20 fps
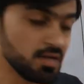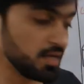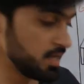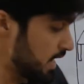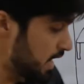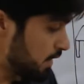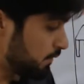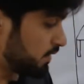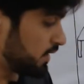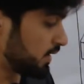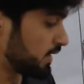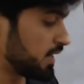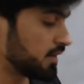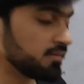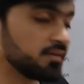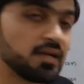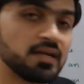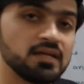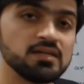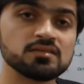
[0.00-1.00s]
I will get
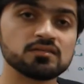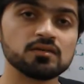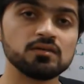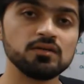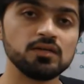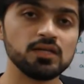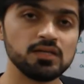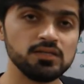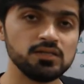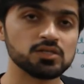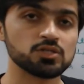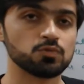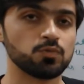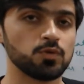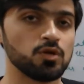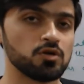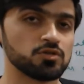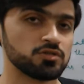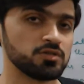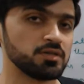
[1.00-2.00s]
the instantaneous
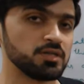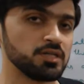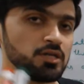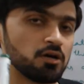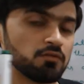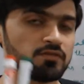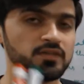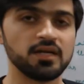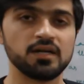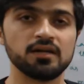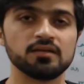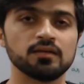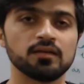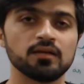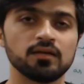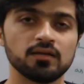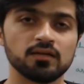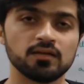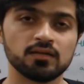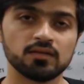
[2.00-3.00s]
velocity of that
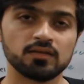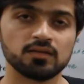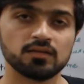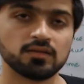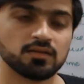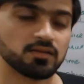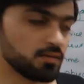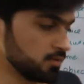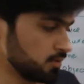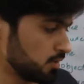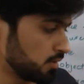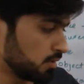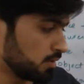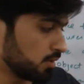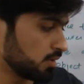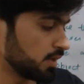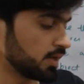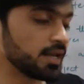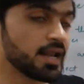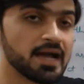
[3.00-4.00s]

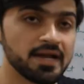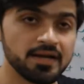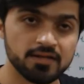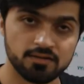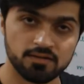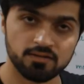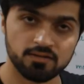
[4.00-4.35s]
glider,